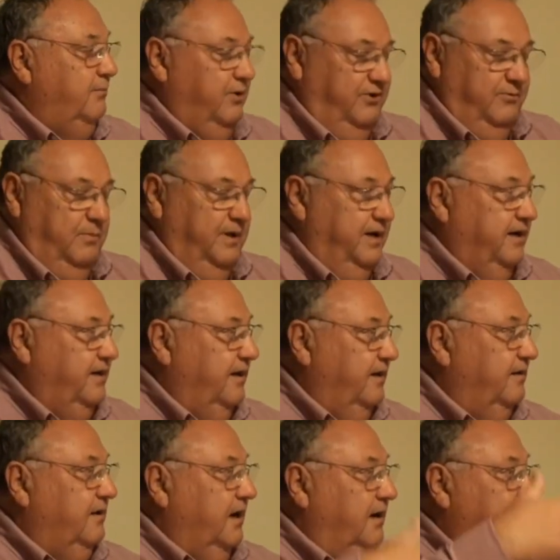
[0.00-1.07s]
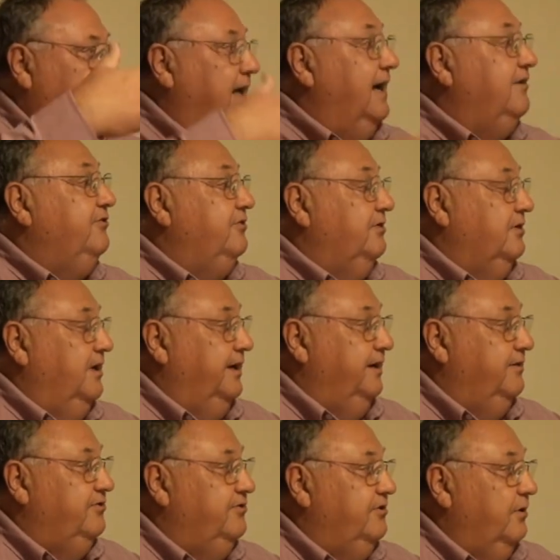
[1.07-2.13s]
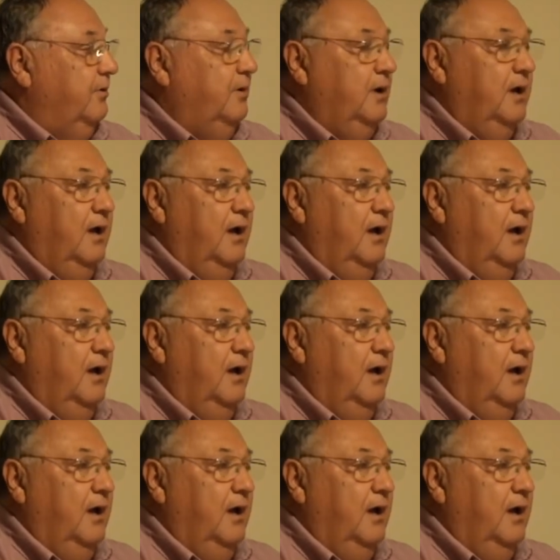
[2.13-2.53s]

We split at the Alaska range, so